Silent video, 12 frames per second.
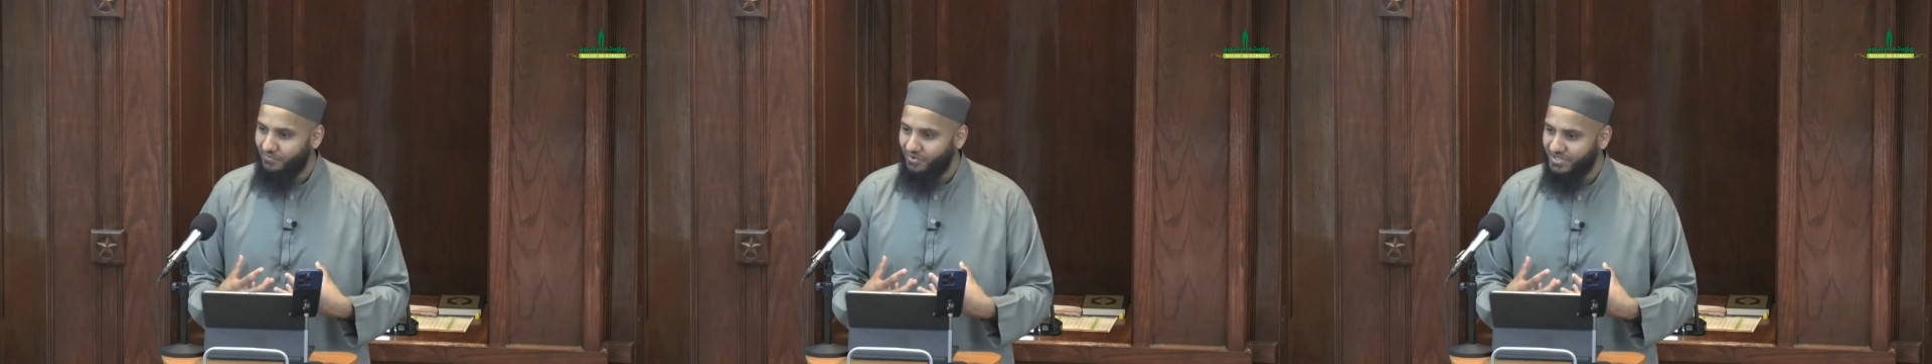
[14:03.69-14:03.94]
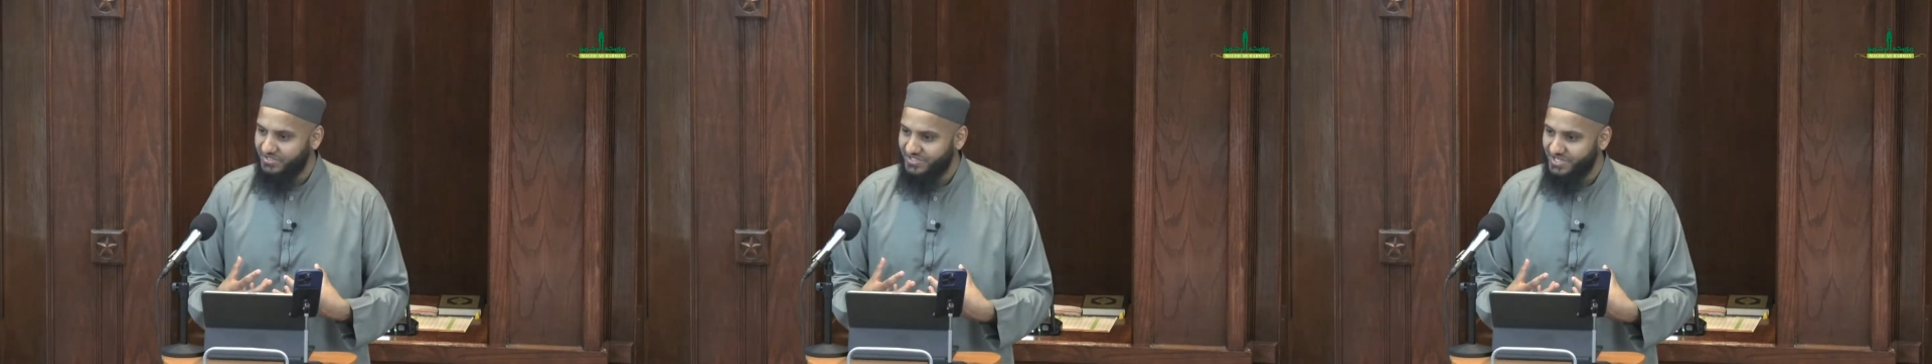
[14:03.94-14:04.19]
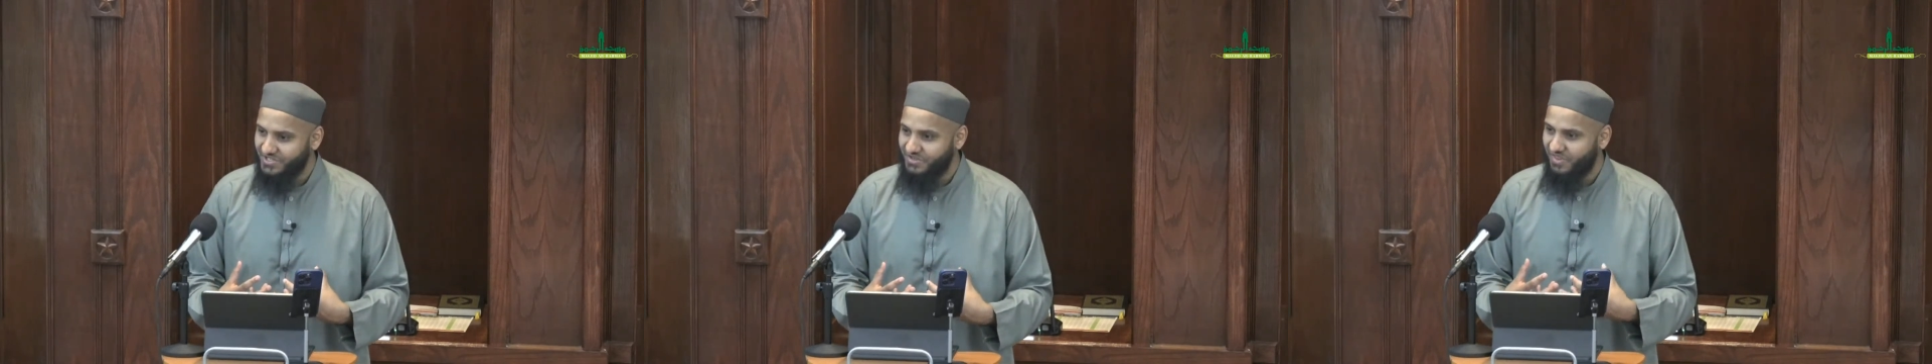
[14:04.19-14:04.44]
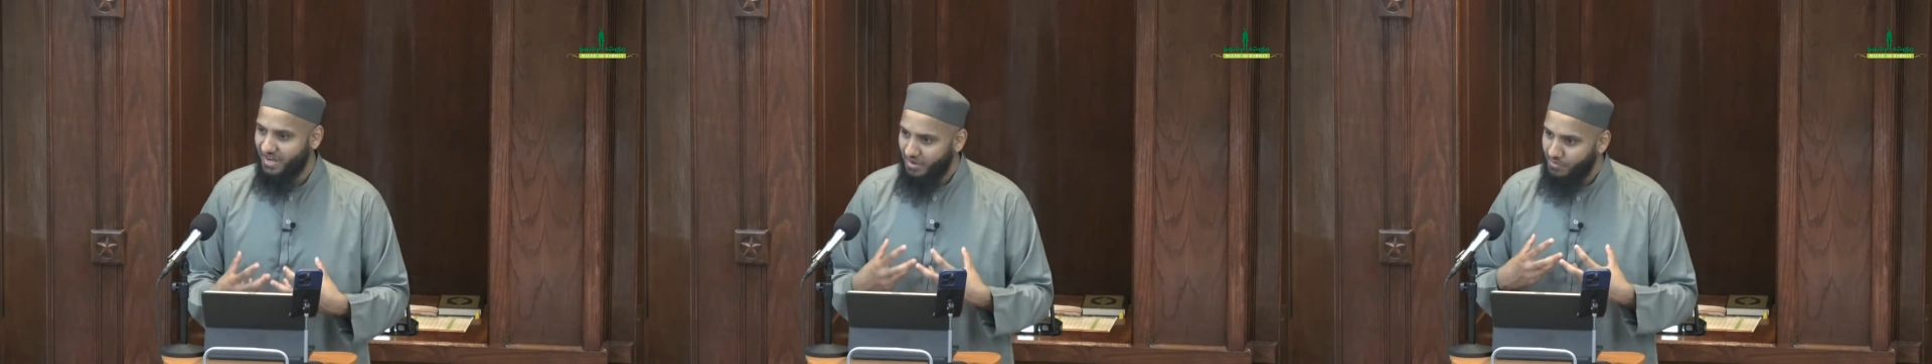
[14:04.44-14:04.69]
for his teacher
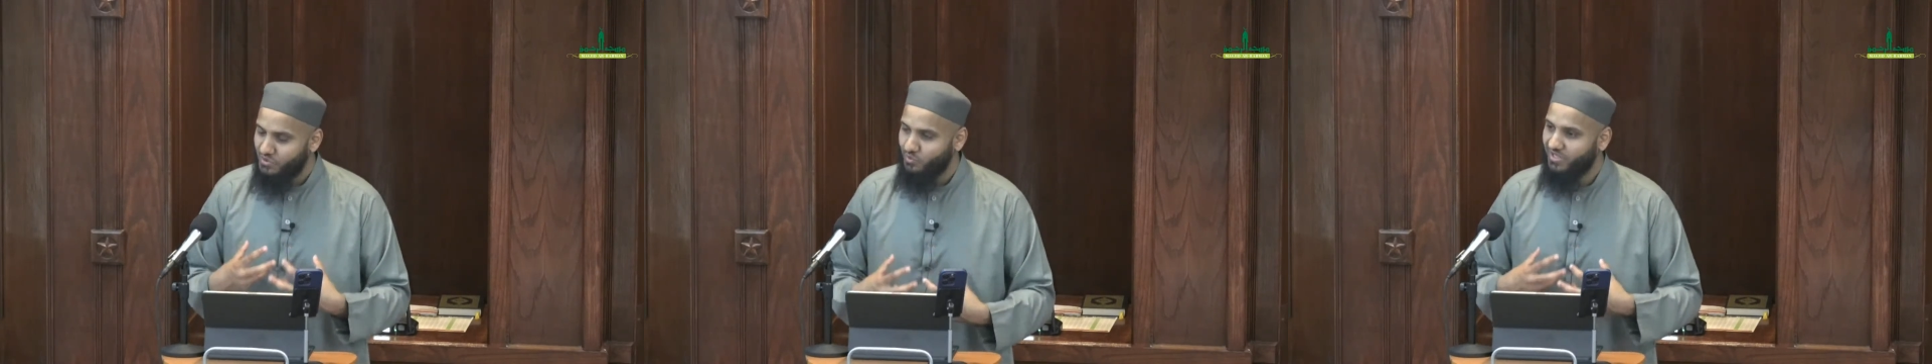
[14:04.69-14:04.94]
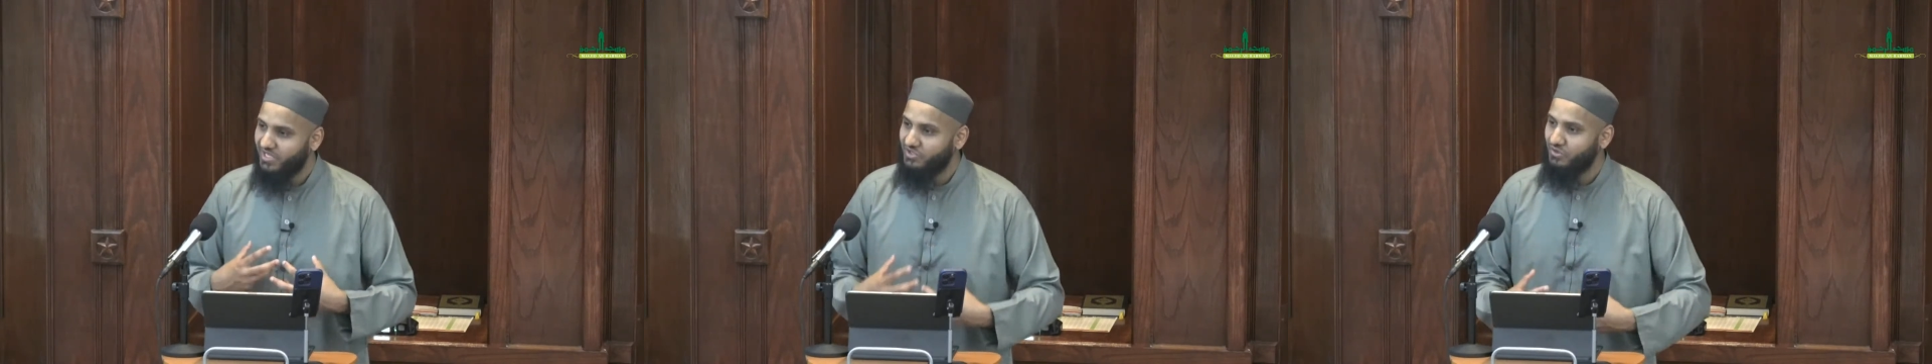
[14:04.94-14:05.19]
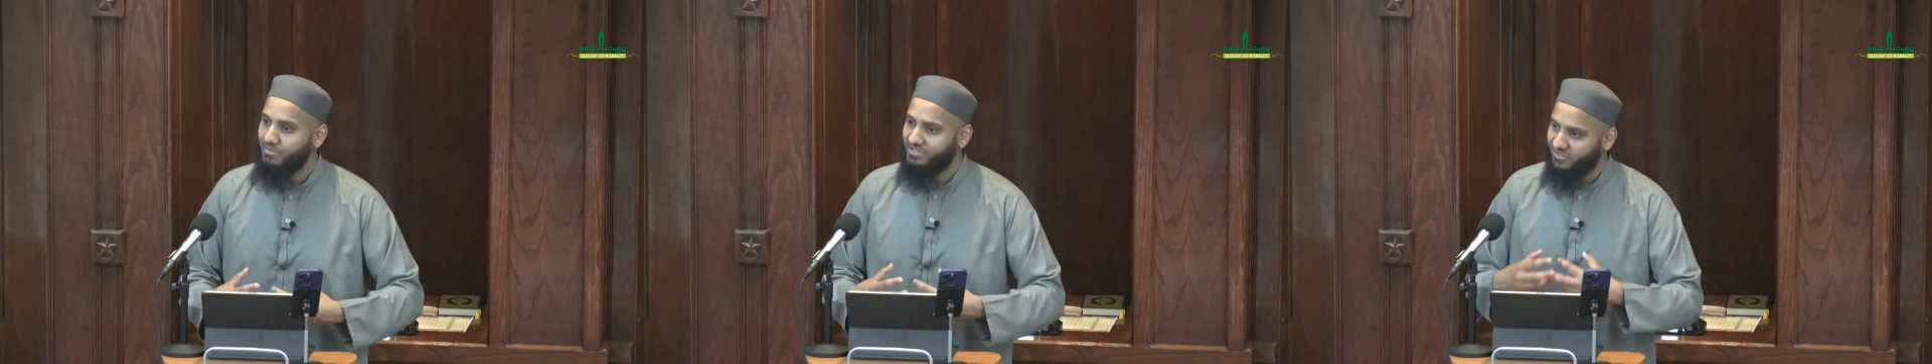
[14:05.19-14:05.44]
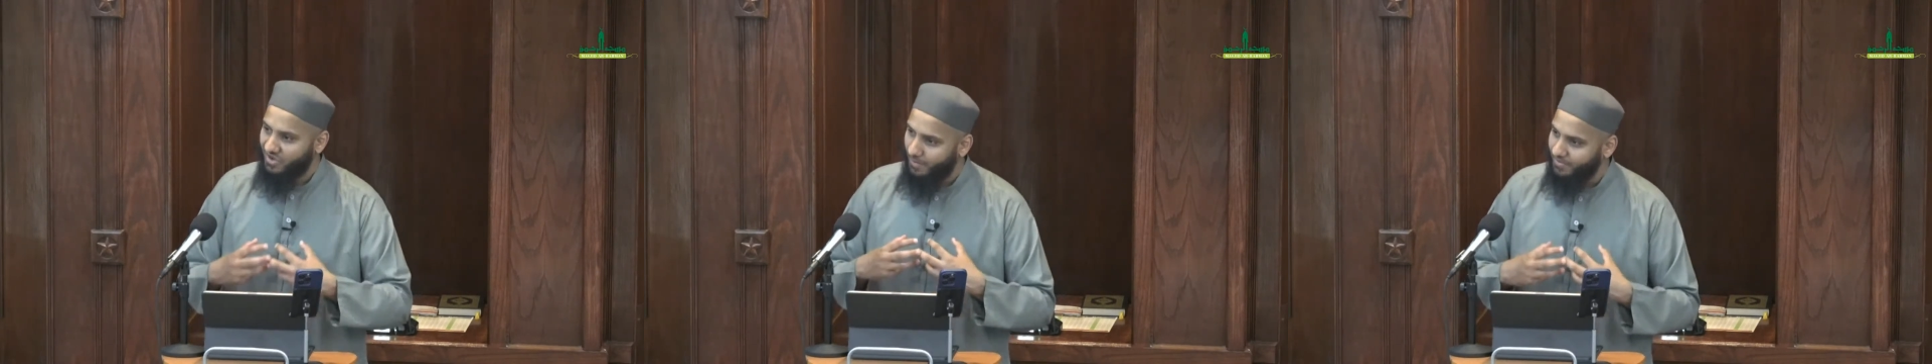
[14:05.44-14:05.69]
that he was willing to miss
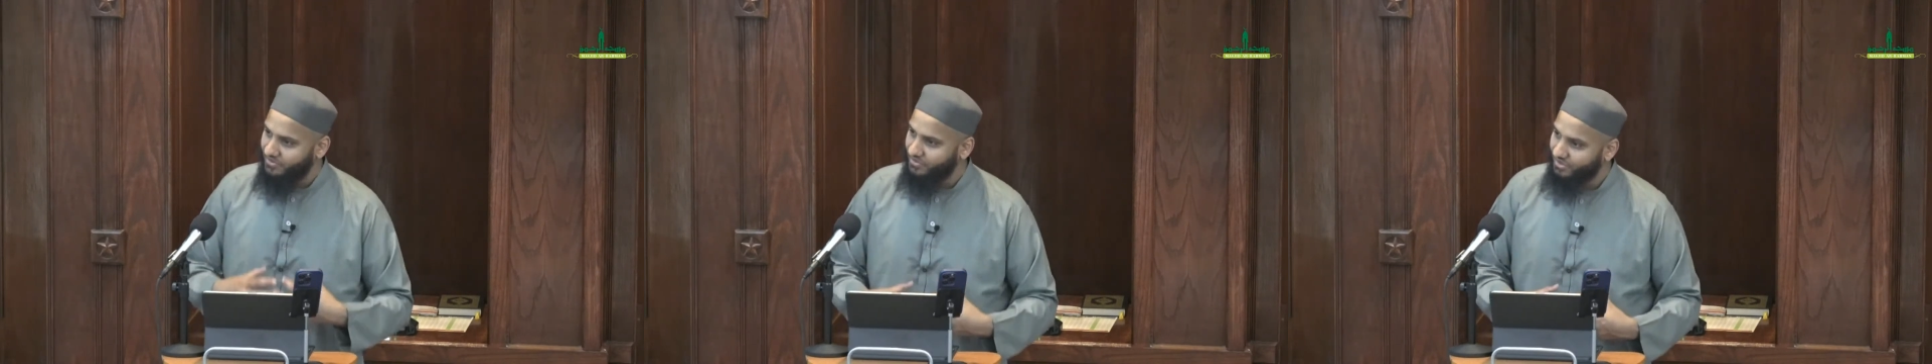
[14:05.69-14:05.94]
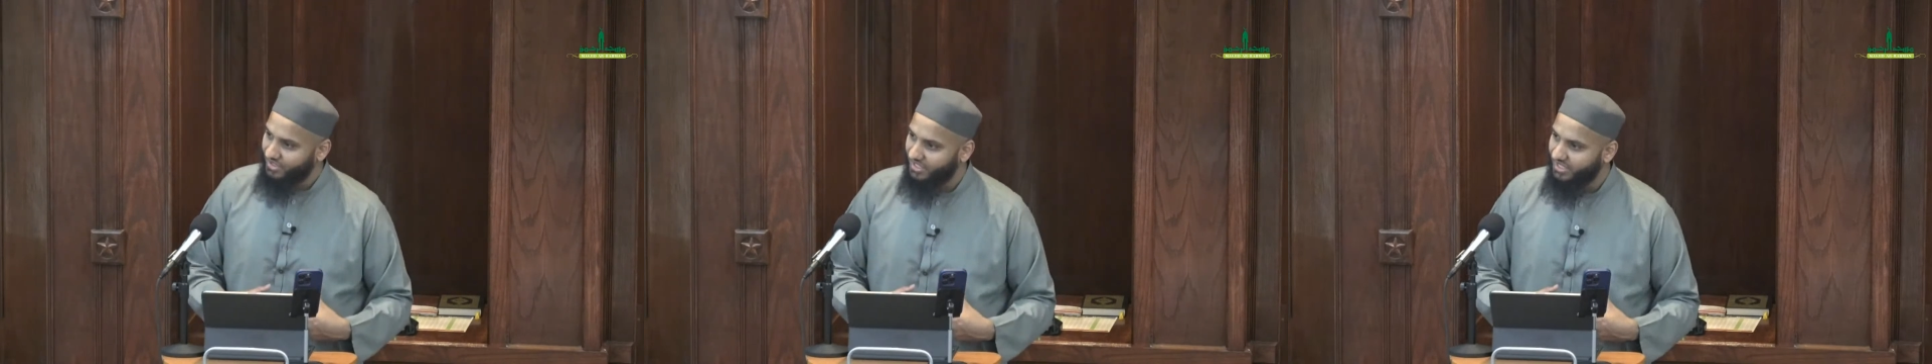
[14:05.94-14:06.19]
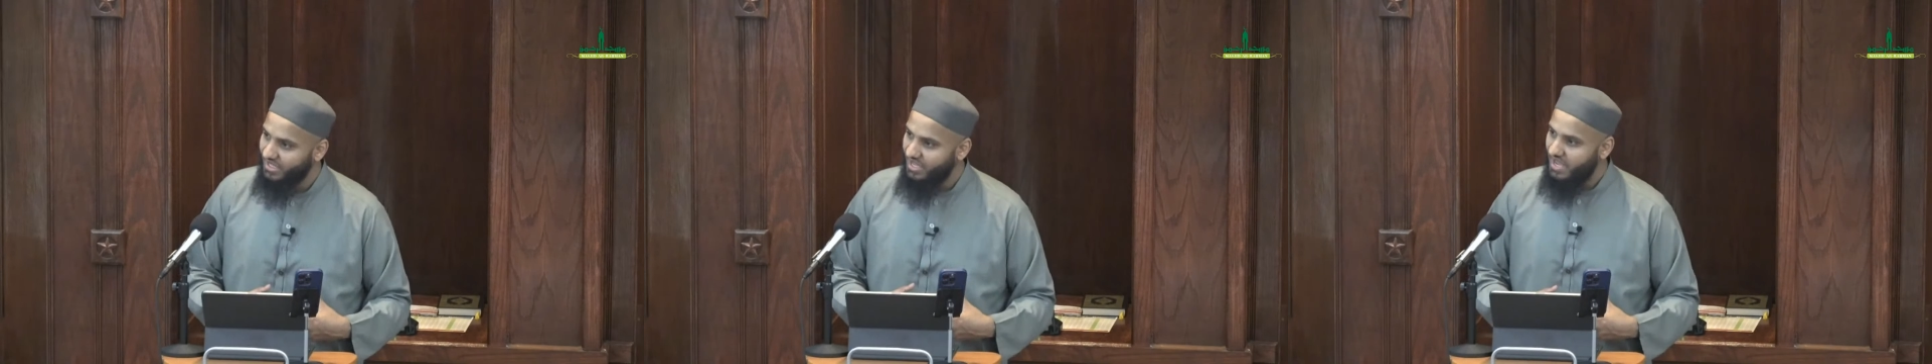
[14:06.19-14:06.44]
an opportunity